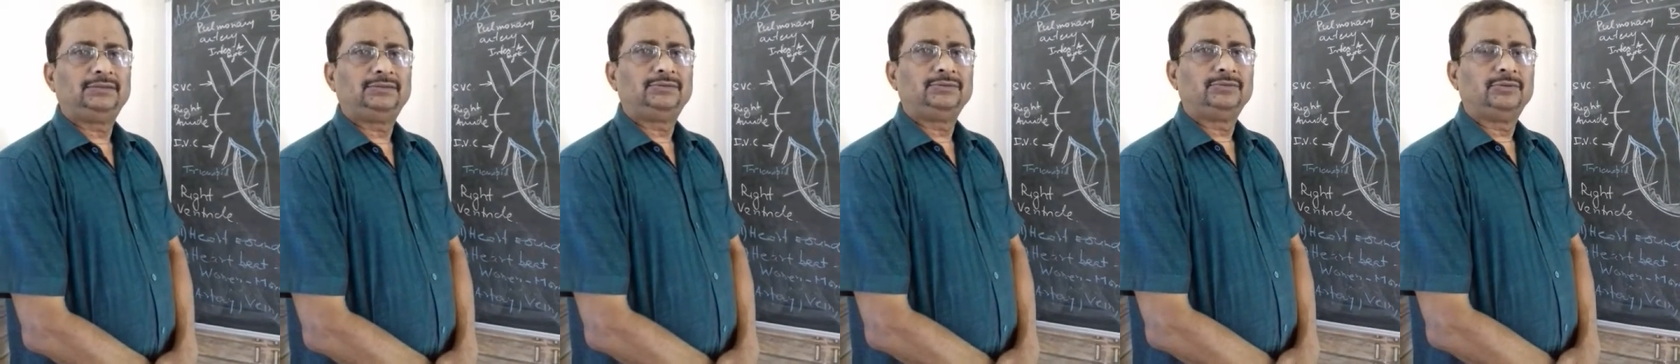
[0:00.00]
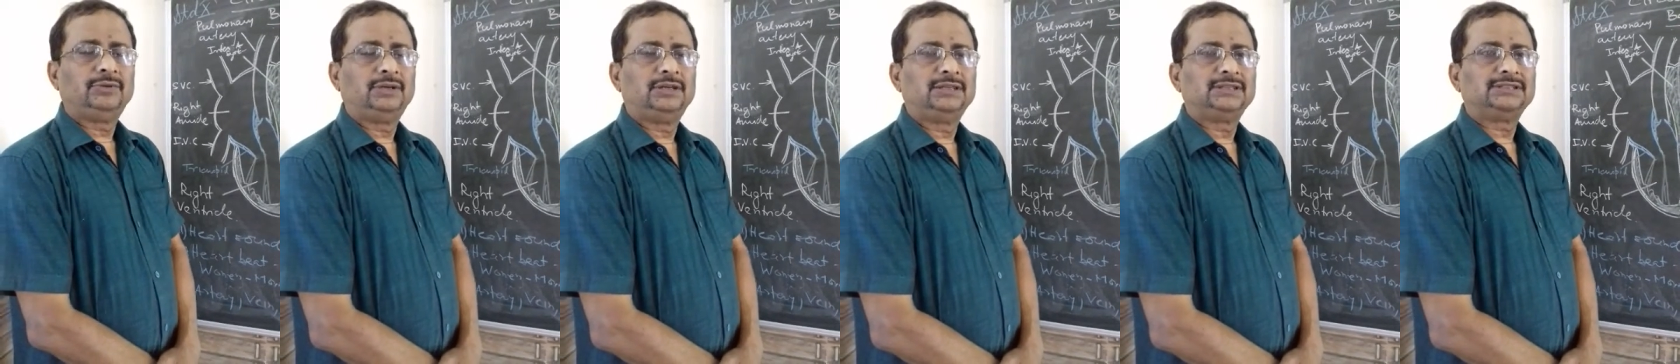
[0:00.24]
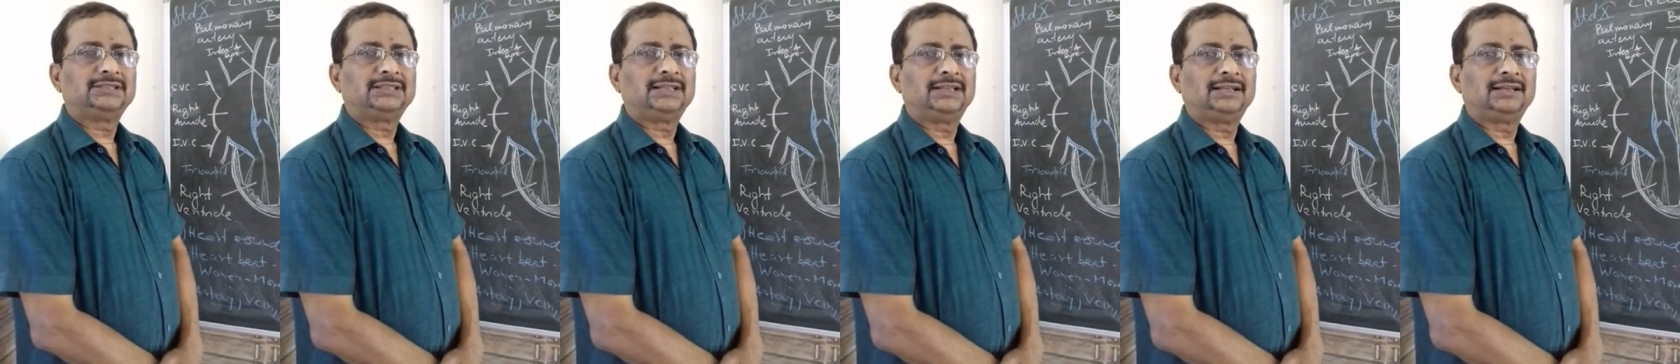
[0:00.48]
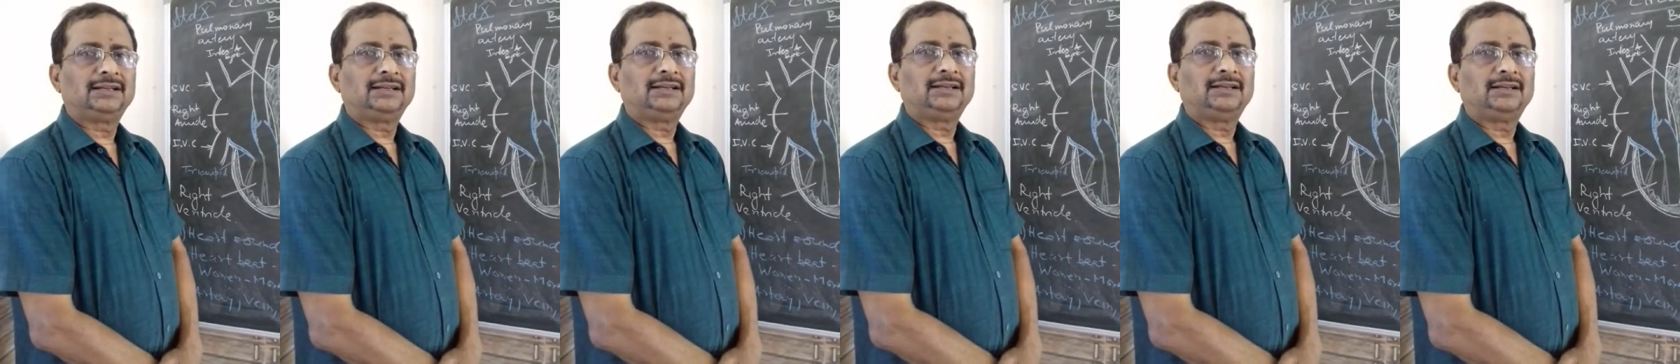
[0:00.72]
towards
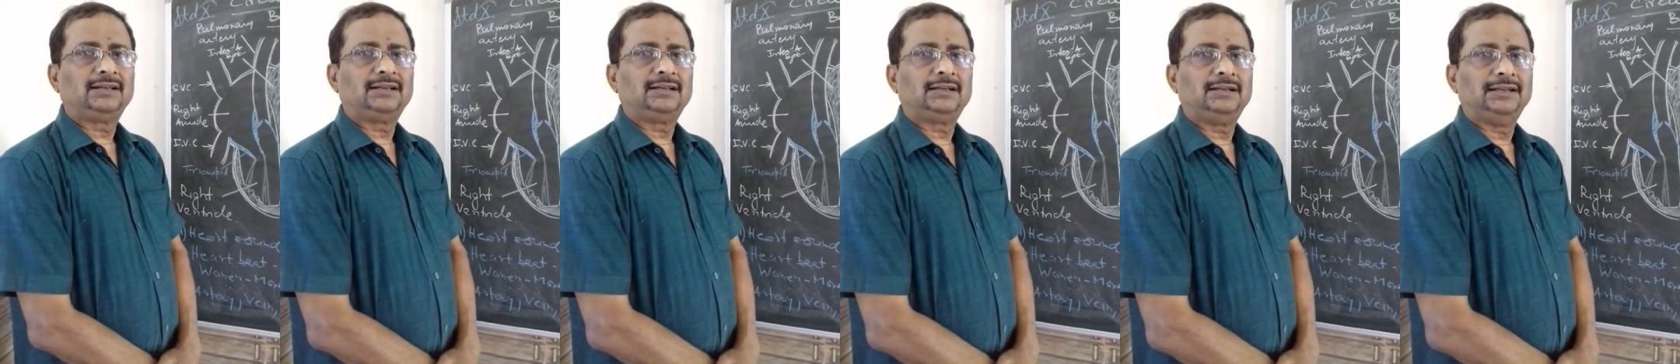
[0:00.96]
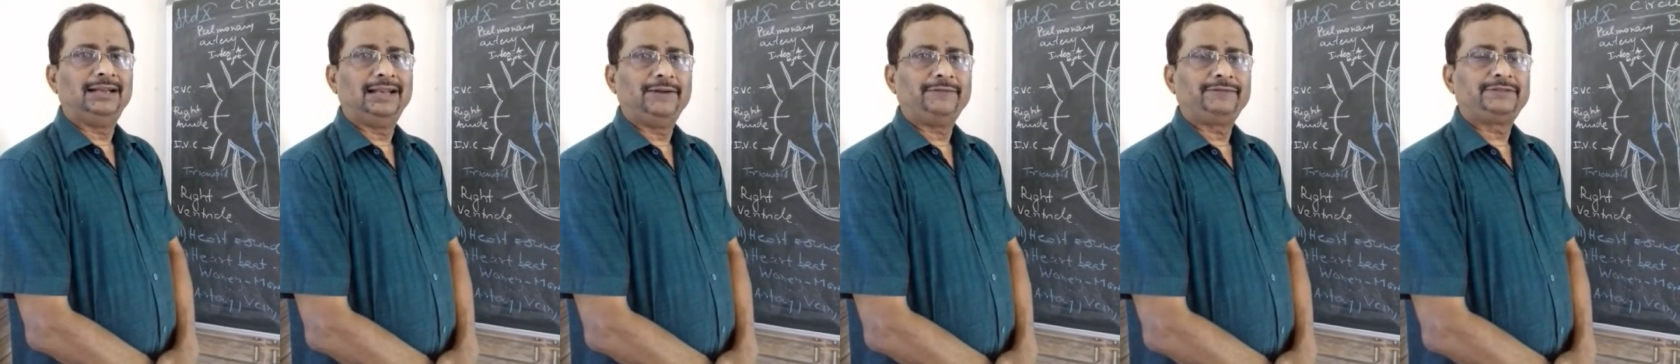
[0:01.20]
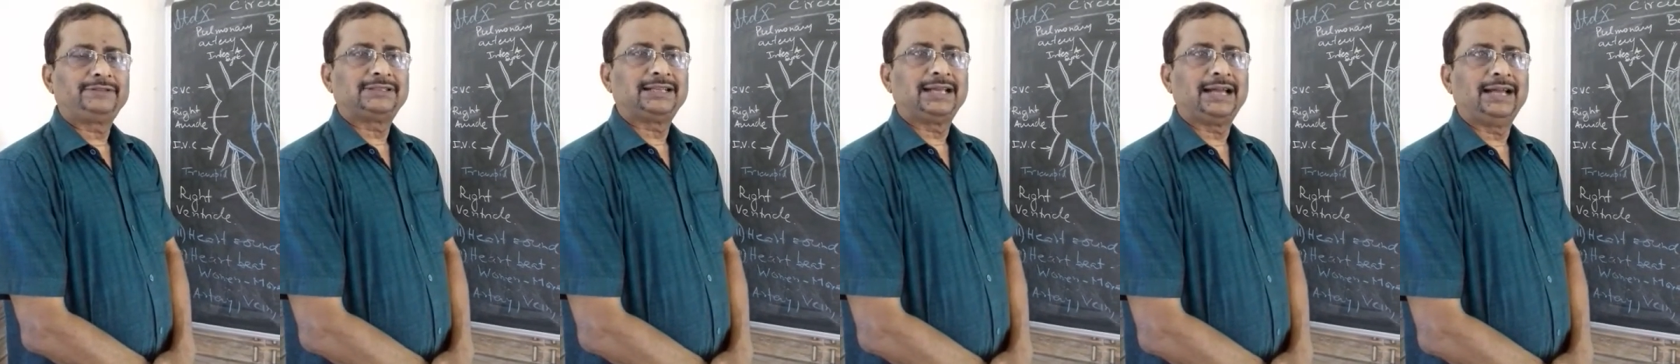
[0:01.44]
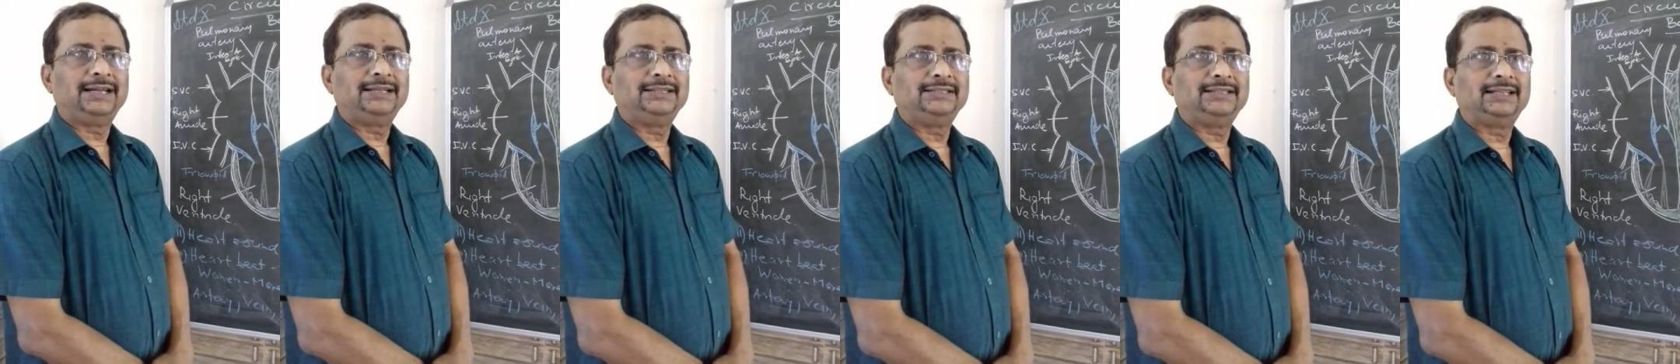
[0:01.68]
the left
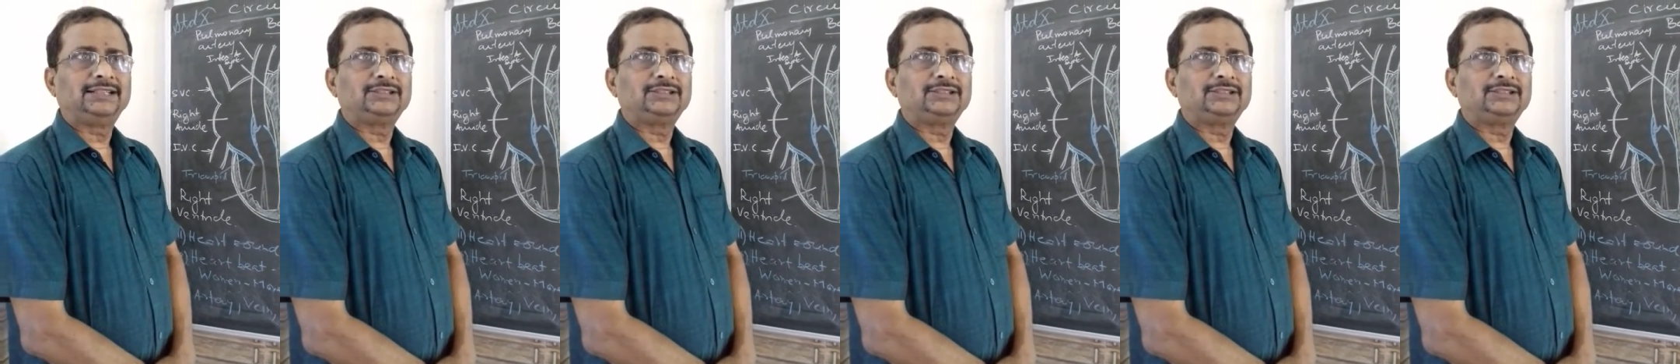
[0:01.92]
side.